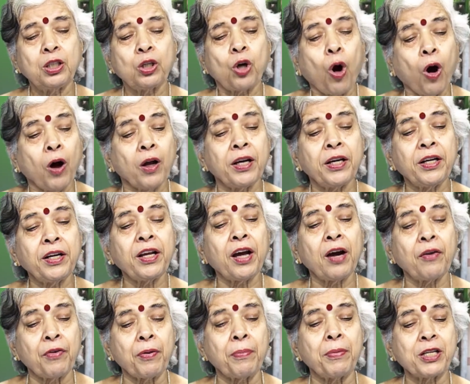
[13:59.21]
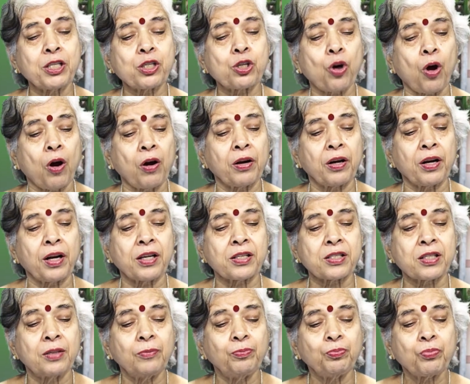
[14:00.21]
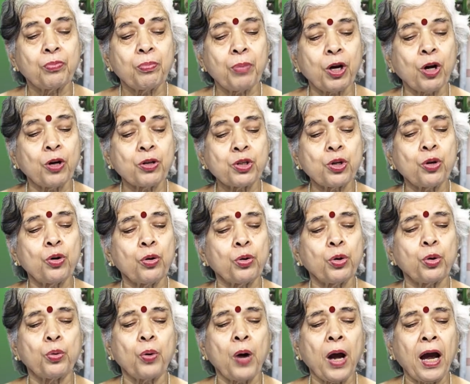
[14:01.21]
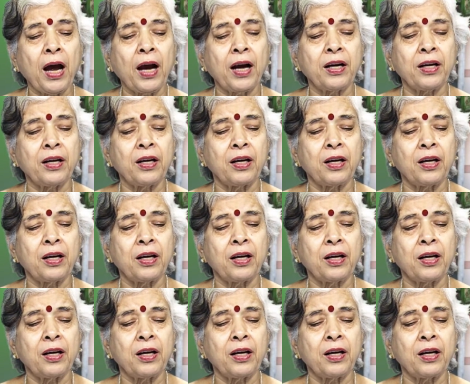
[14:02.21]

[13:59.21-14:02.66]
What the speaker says: All India Women's Congress, because you had